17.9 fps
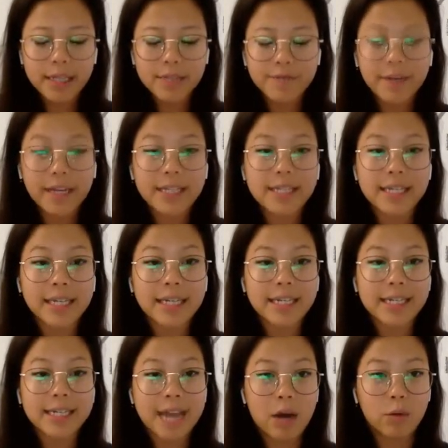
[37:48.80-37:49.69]
is
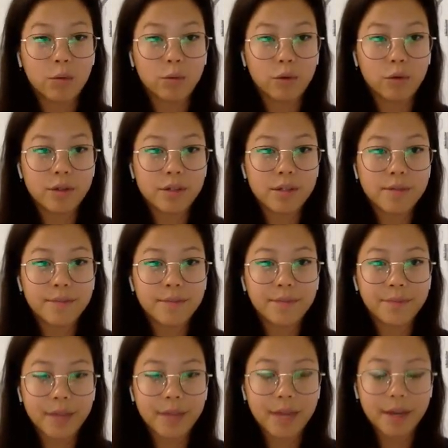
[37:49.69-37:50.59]
facing downwards.
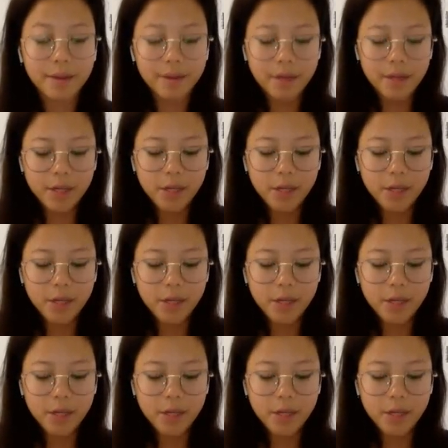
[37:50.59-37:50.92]
Yeah,